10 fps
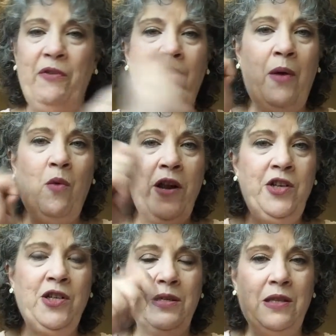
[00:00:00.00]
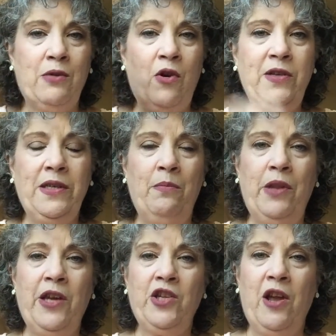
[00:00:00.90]
If I want to just throw some
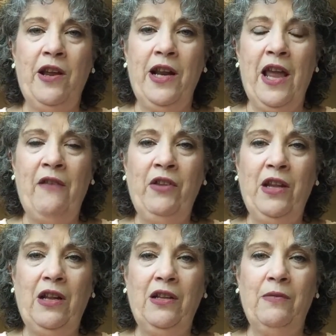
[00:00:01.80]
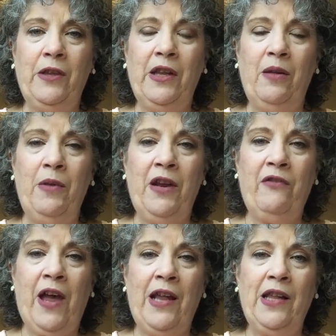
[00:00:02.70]
blush on and have a little bit
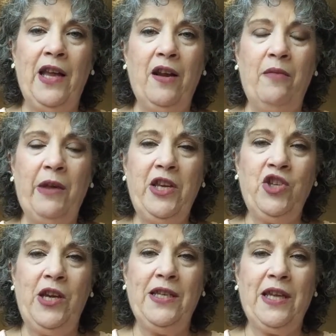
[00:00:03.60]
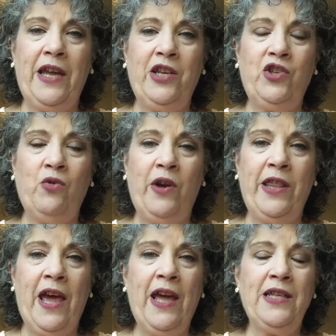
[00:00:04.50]
of highlight on my cheeks, I enjoy
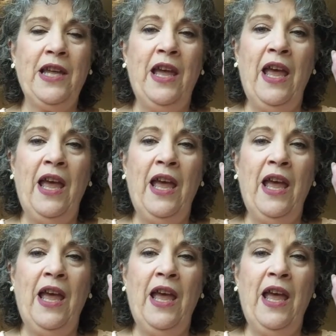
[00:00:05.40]
that.